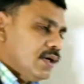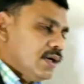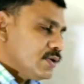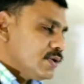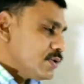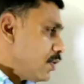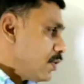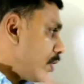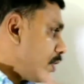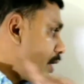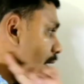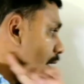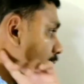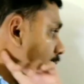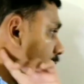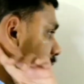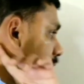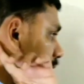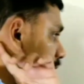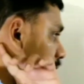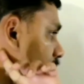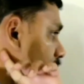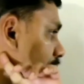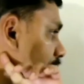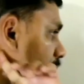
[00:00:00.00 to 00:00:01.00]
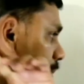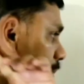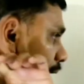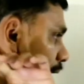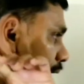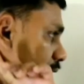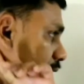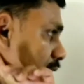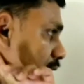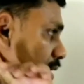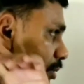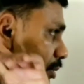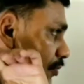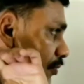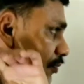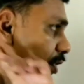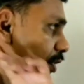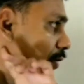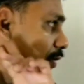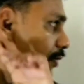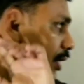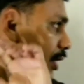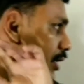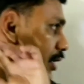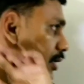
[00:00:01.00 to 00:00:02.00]
So red is having maximum
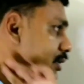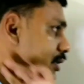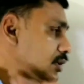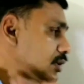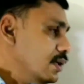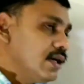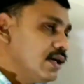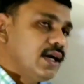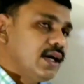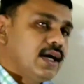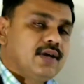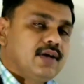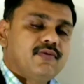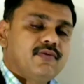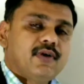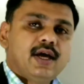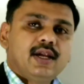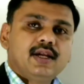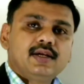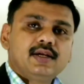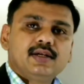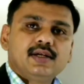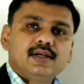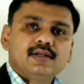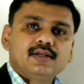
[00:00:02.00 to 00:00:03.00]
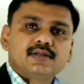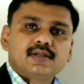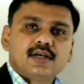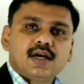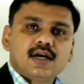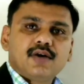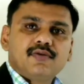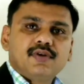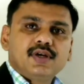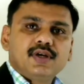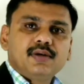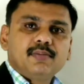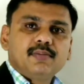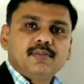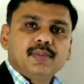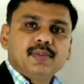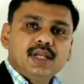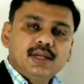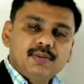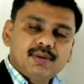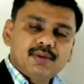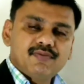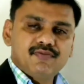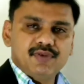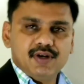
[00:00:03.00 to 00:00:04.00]
wavelength and violet is having
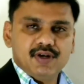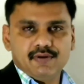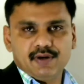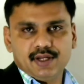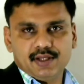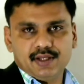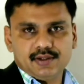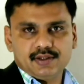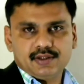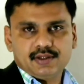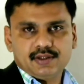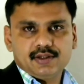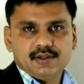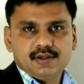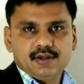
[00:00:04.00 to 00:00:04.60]
minimum wavelength.